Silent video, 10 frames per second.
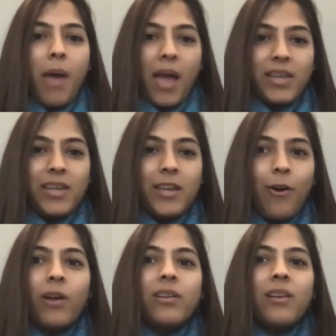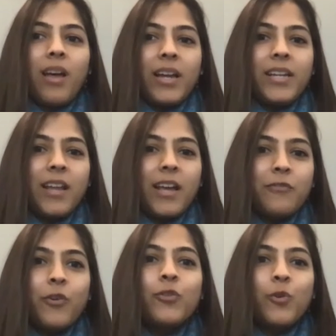Maggie online,
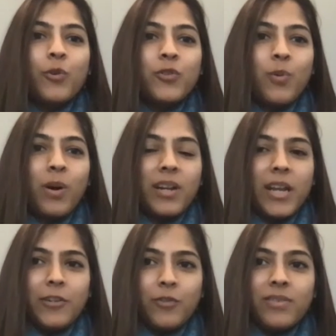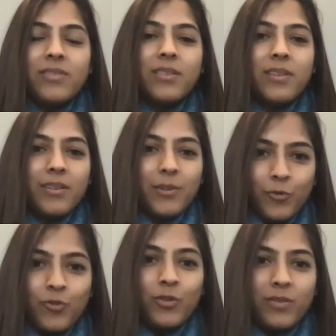and for those who are interested,
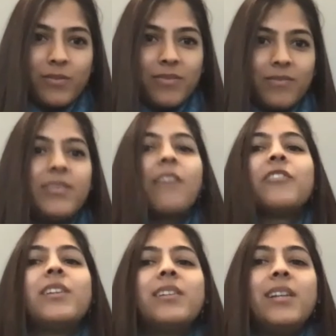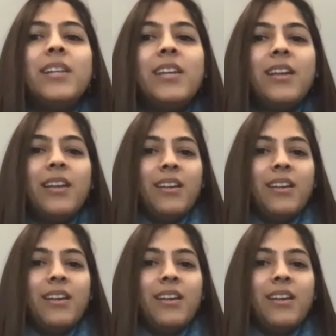you should definitely